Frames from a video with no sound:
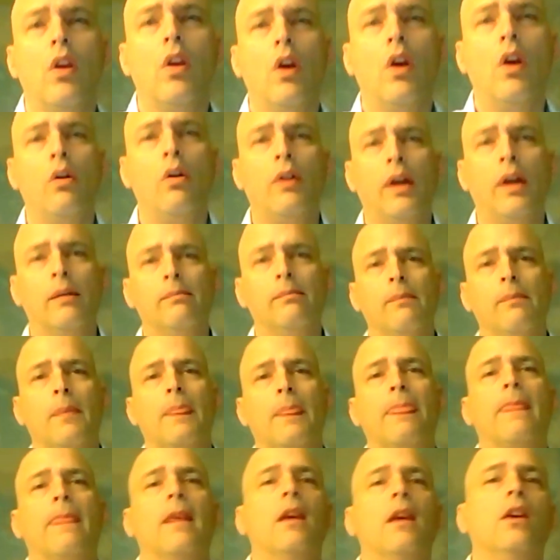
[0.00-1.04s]
Okay,
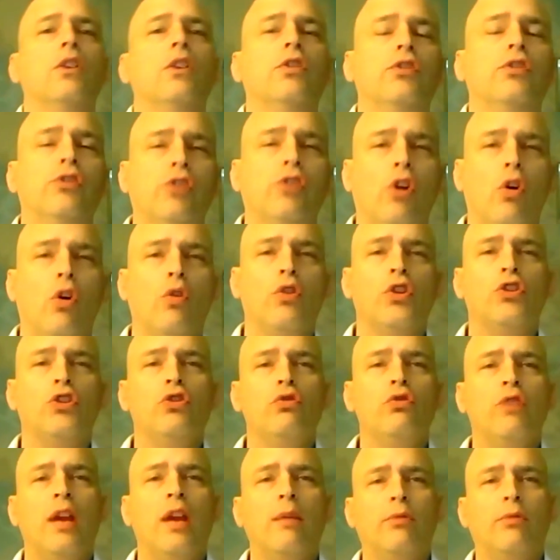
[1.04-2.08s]
so the
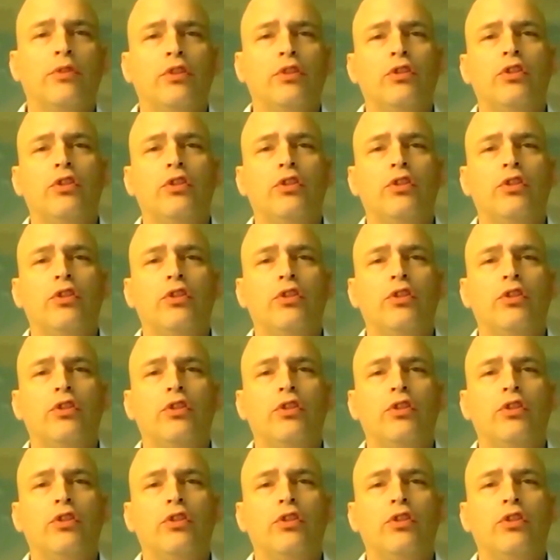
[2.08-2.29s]
two tables